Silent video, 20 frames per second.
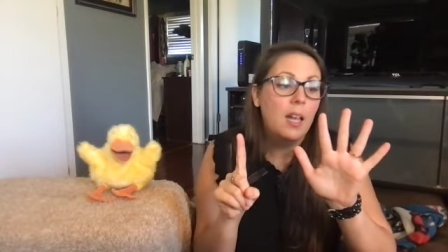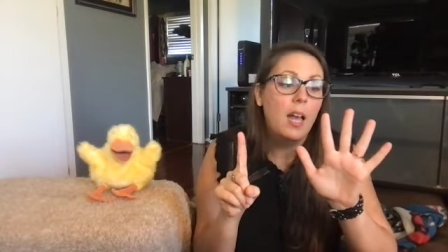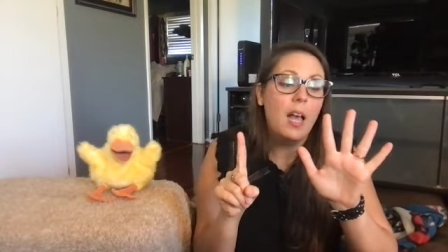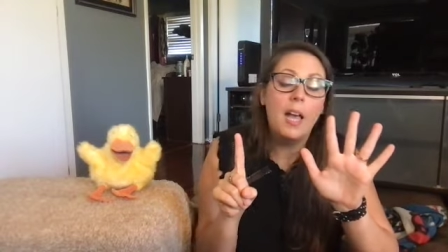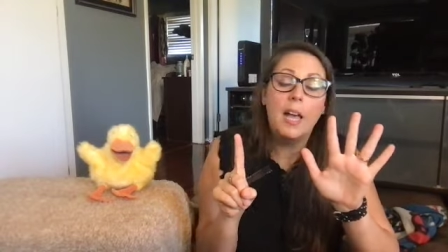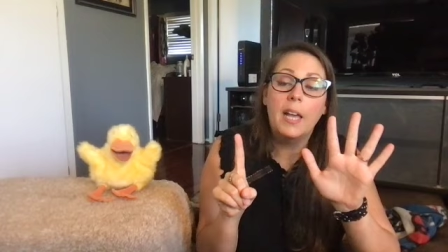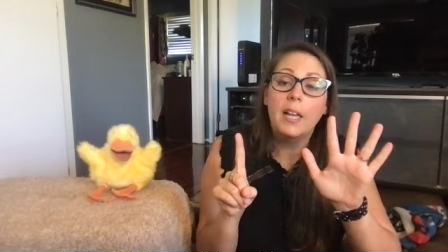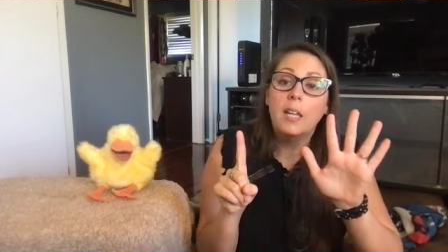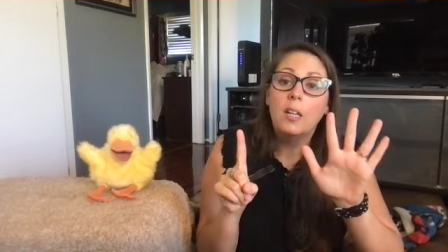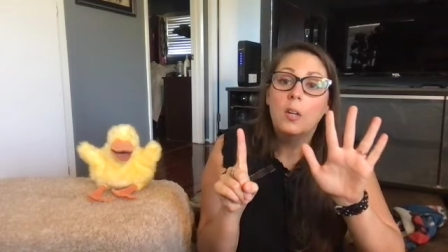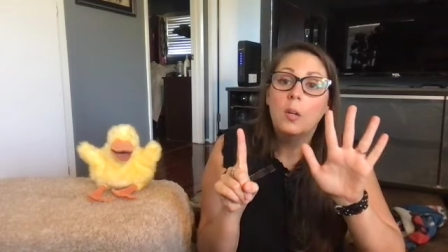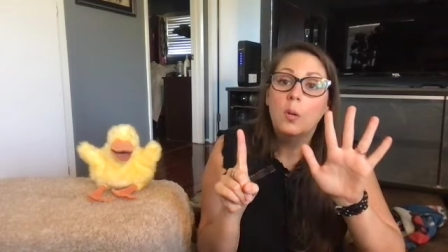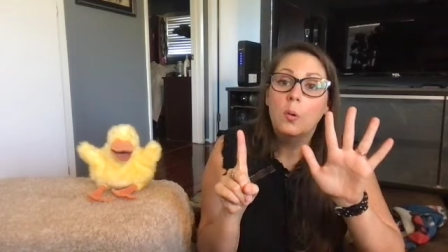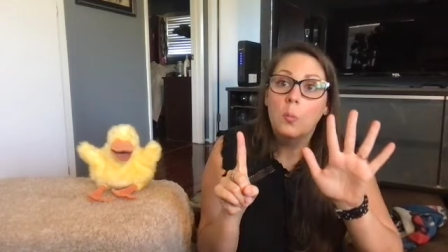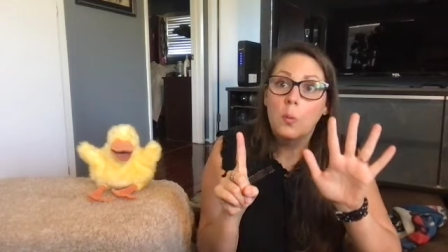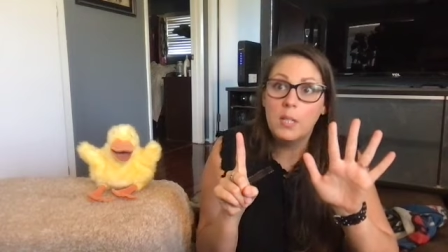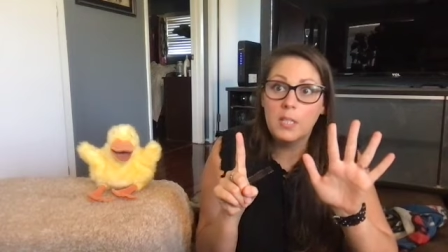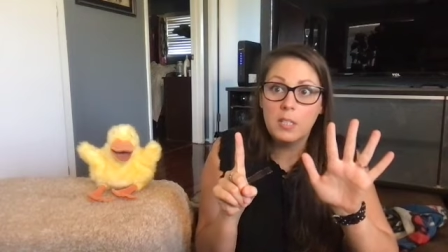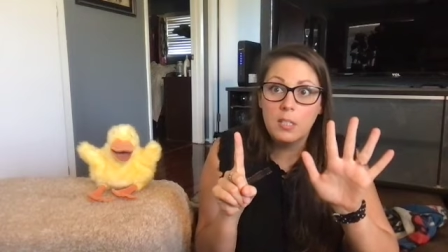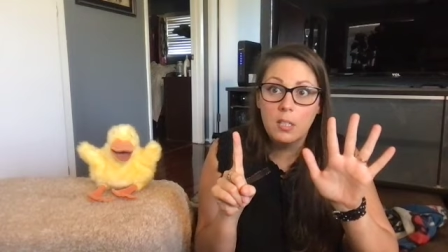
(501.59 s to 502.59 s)
I
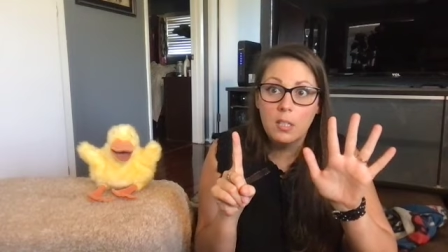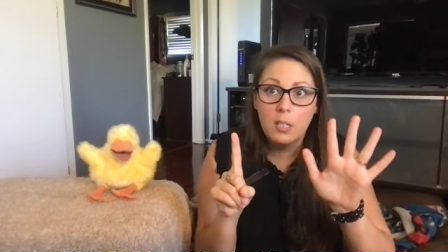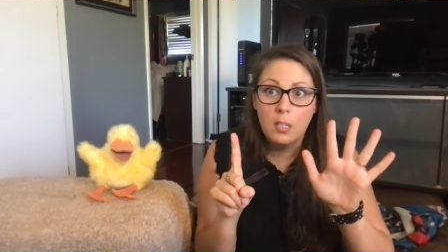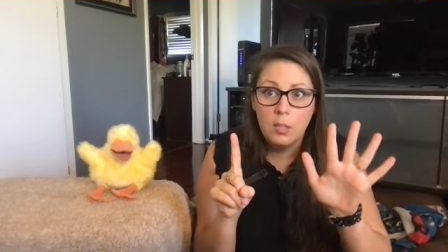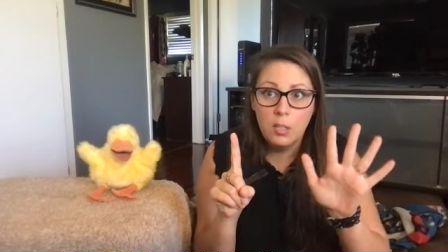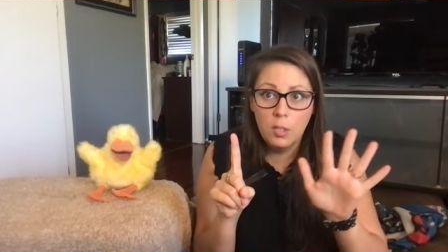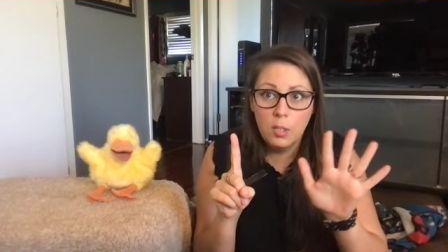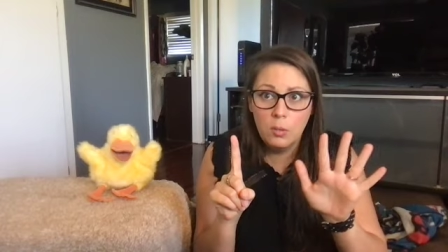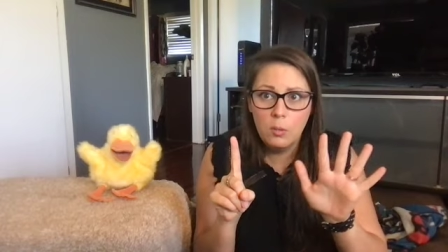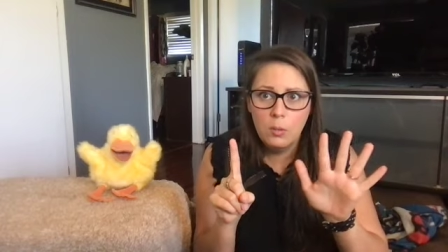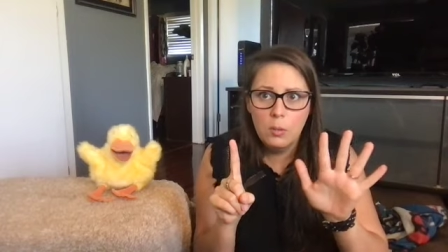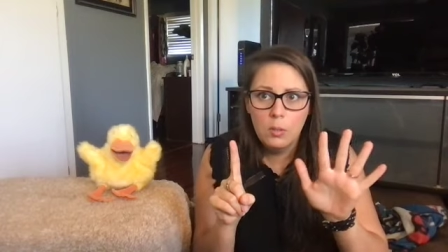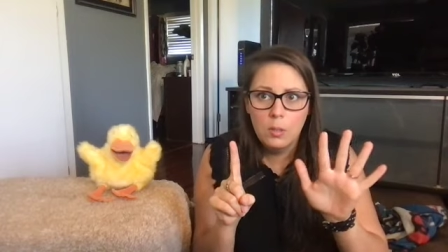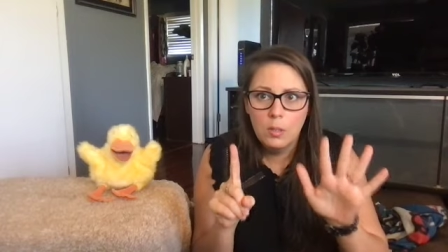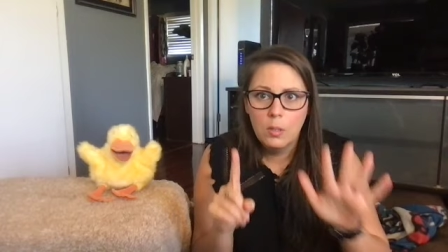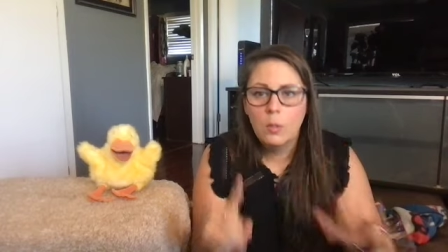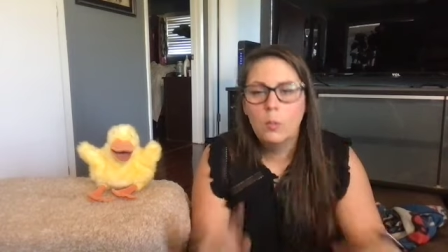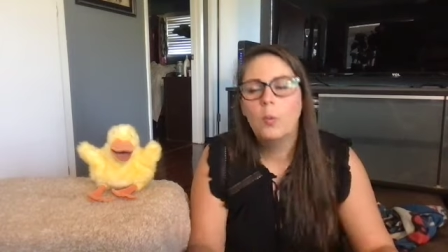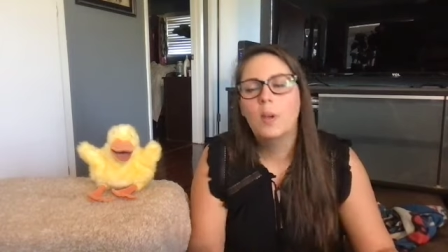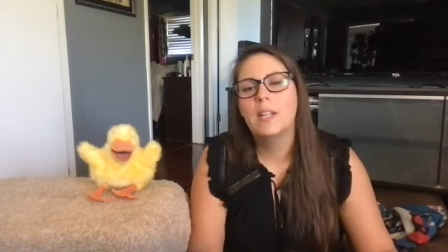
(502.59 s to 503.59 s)
once knew.
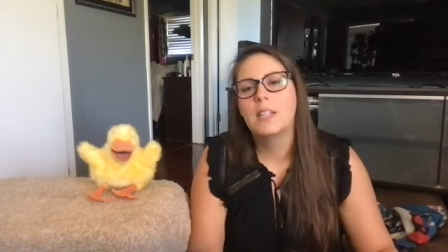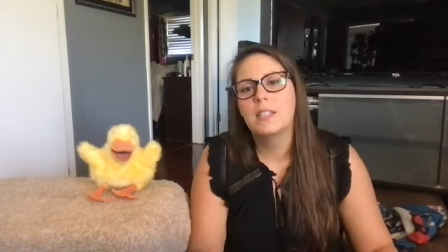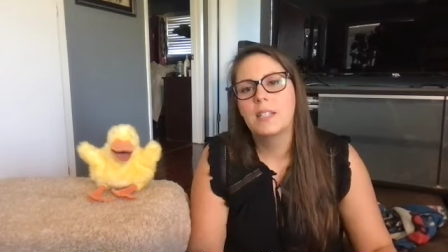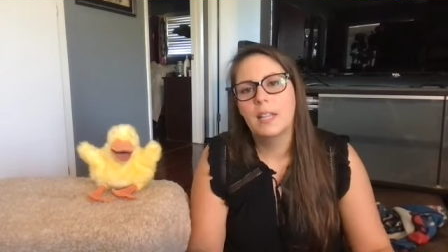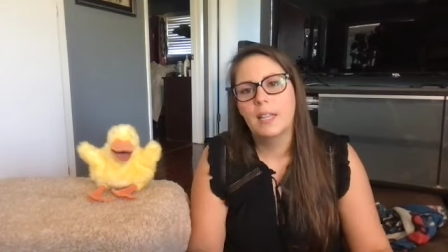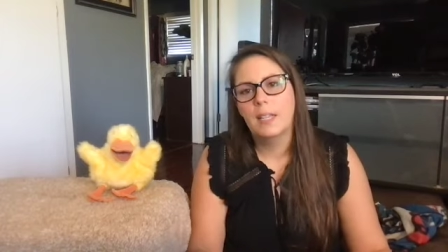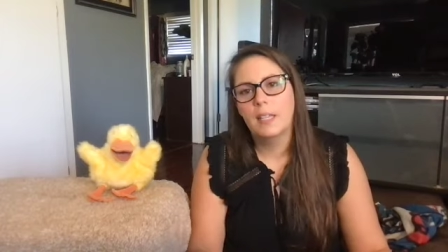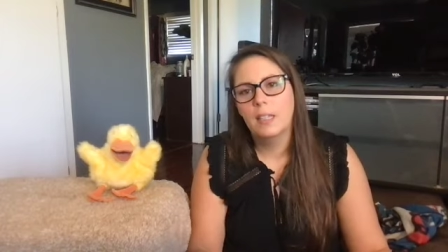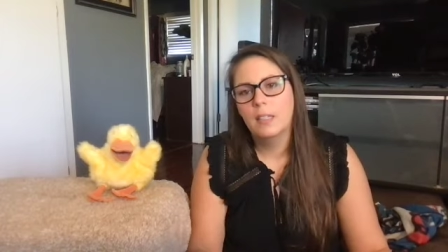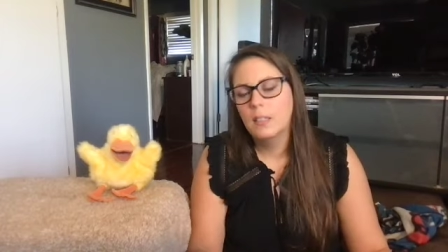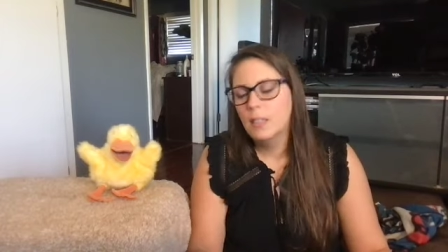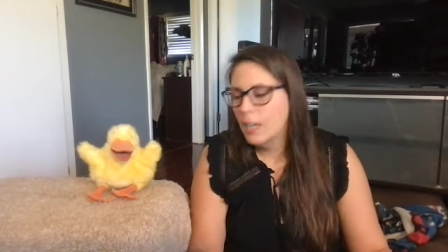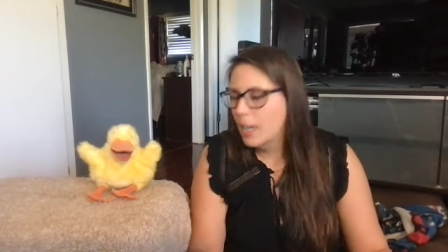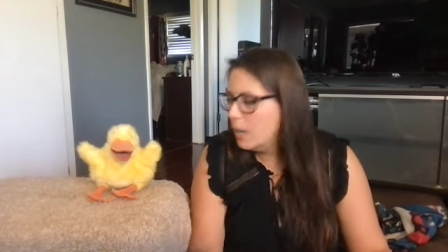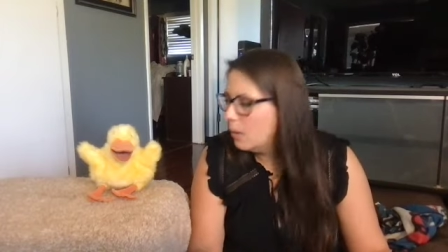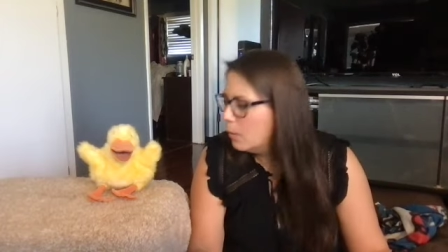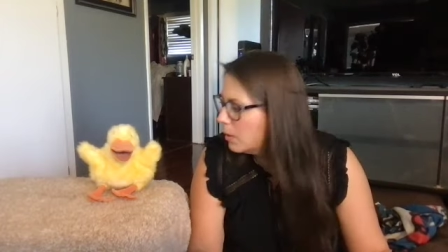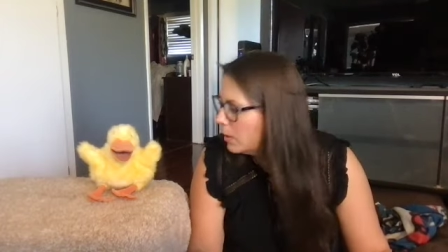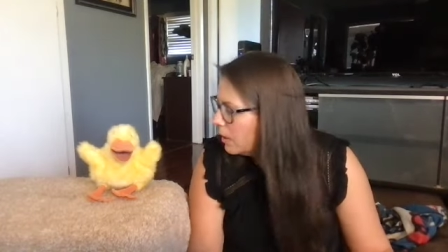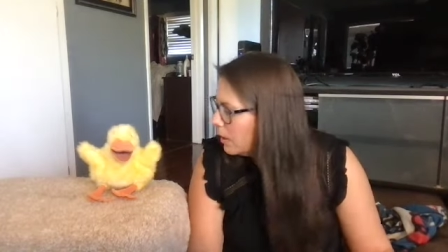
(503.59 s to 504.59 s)
Wait a second.
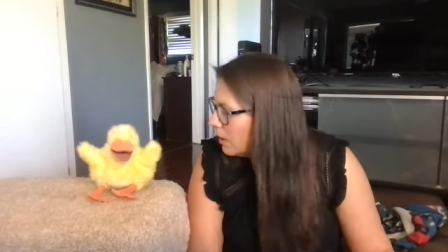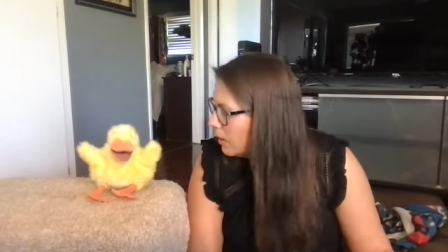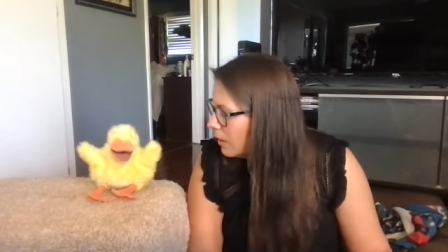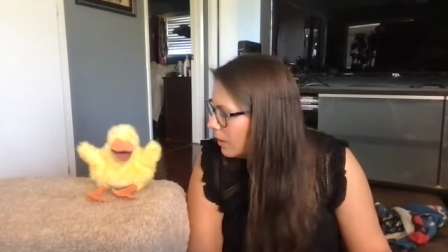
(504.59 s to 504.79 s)
Howard,